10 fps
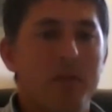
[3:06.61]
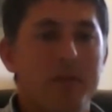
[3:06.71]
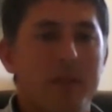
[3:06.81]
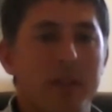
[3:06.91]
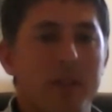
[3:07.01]

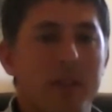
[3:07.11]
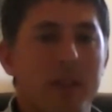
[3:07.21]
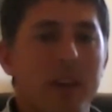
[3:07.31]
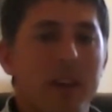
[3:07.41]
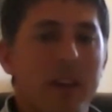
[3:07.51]
So
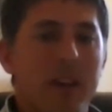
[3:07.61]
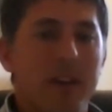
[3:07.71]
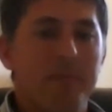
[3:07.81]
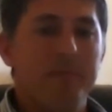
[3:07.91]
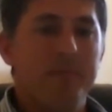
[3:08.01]

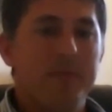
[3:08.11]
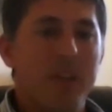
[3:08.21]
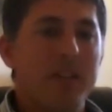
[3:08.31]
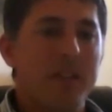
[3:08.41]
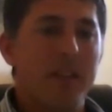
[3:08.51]

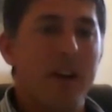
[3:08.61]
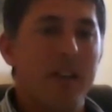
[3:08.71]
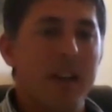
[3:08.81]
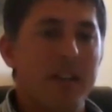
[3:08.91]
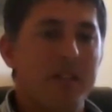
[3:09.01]

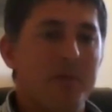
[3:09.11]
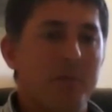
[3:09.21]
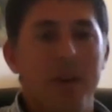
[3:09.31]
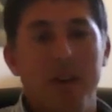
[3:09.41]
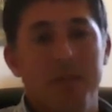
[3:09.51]
that's
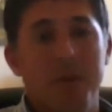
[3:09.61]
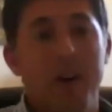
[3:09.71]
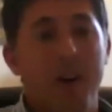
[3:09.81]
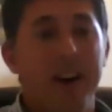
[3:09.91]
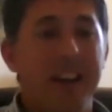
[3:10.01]

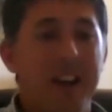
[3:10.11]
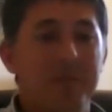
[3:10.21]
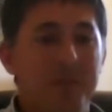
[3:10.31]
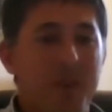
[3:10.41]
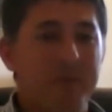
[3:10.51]
where I came
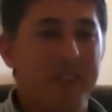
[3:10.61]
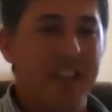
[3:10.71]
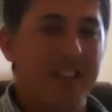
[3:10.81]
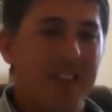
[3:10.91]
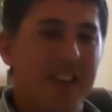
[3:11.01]
from, and
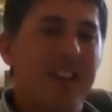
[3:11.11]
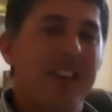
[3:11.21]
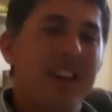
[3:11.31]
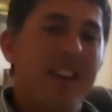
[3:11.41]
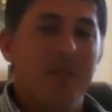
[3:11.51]
then I
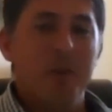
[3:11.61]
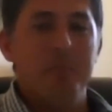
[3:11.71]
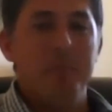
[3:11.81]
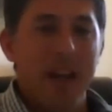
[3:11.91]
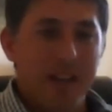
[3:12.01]

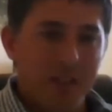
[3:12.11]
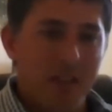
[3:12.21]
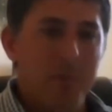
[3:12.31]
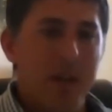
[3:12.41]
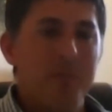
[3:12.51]
went back to
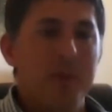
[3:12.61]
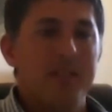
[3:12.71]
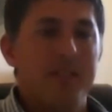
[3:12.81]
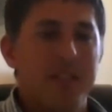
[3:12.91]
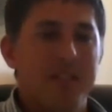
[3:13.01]
the bee
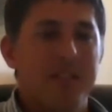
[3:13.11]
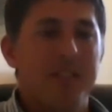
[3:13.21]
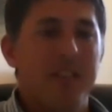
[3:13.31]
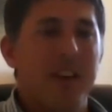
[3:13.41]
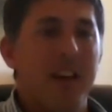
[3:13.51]

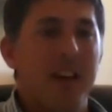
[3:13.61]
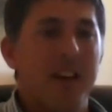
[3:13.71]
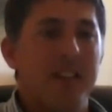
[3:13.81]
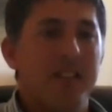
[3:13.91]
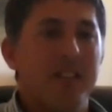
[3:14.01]
business,
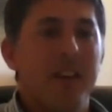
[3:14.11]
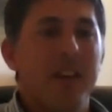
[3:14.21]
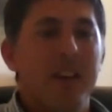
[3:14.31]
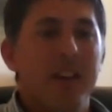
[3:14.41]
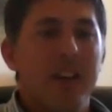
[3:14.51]
and
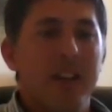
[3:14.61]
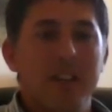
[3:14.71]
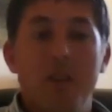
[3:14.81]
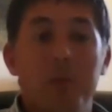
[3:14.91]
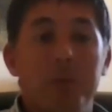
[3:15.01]
then
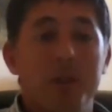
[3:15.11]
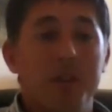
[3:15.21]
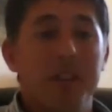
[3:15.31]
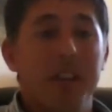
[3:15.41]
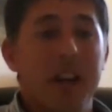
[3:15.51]
an
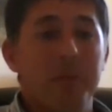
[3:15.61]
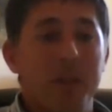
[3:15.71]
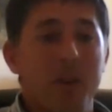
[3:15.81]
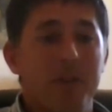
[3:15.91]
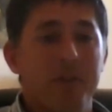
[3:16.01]
opportunity came
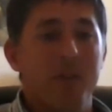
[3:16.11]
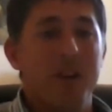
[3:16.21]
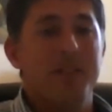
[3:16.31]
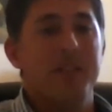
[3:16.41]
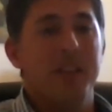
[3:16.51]
along for
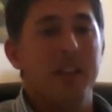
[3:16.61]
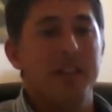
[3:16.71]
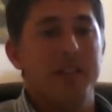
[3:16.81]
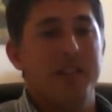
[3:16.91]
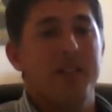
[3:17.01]
us to get
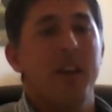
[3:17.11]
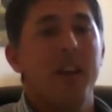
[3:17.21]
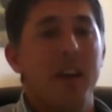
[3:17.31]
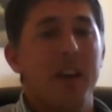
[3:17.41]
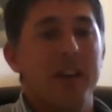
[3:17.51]
into
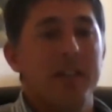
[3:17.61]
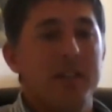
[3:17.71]
skincare.